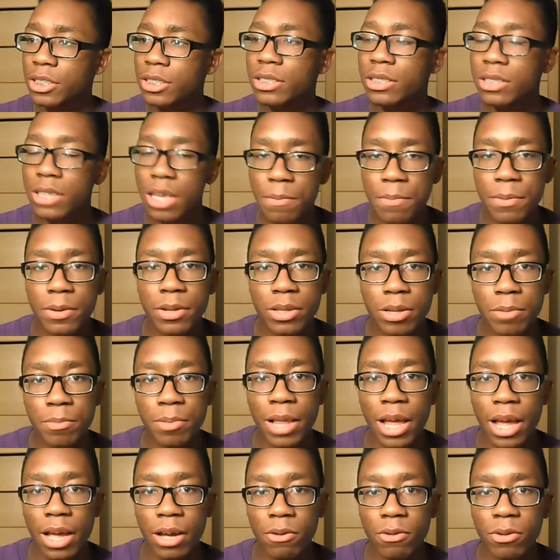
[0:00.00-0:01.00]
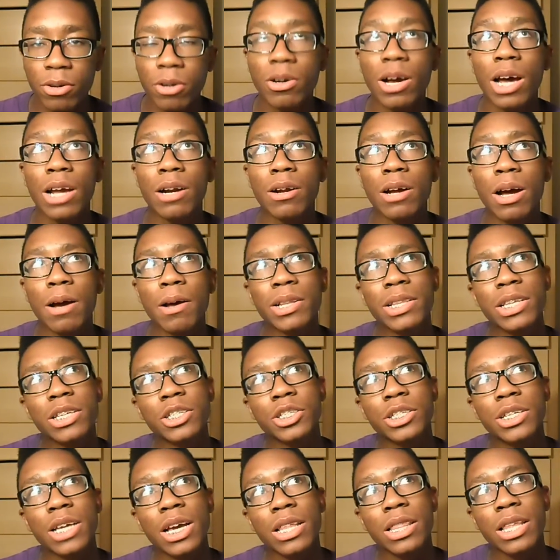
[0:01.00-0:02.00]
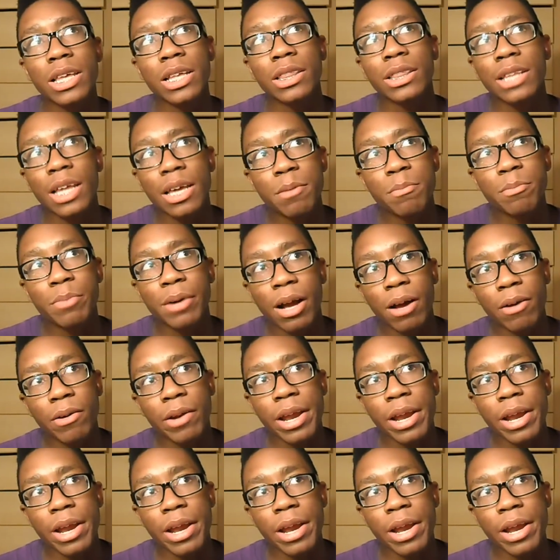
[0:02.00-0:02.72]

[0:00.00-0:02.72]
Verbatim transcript: she's keeping the black. Well, no, I think she had like light